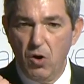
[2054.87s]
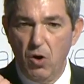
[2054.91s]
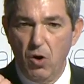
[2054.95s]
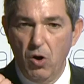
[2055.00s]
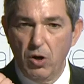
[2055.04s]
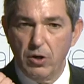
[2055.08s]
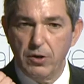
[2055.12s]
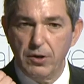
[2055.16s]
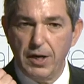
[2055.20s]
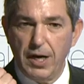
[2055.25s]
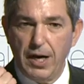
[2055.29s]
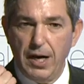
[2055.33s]

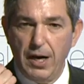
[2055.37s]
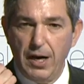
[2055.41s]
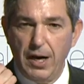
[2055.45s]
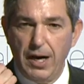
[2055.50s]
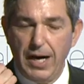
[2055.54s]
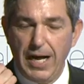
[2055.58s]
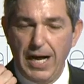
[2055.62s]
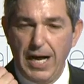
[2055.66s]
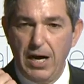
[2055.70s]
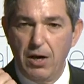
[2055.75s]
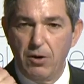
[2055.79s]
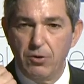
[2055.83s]
on
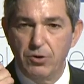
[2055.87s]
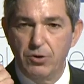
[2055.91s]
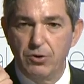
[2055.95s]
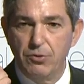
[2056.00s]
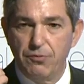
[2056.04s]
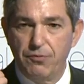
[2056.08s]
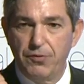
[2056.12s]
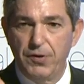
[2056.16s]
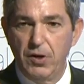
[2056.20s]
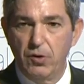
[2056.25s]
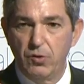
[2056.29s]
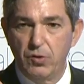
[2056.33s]
how
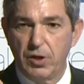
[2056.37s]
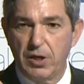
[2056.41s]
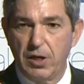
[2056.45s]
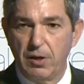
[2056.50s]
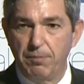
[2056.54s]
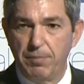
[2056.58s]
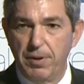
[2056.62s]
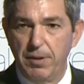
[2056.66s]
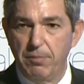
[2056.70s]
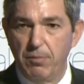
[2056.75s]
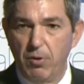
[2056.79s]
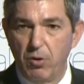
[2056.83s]
you feel you
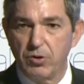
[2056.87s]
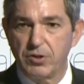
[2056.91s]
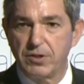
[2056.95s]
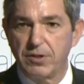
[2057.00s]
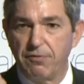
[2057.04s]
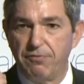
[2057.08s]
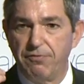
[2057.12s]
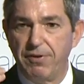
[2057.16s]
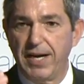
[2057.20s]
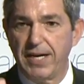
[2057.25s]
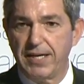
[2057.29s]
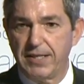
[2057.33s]
can be most
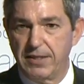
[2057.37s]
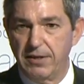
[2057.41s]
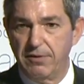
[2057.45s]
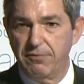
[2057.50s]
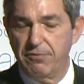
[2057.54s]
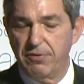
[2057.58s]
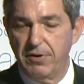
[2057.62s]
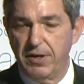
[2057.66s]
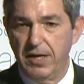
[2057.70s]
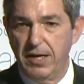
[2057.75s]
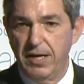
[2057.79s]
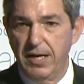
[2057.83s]

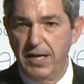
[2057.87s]
effective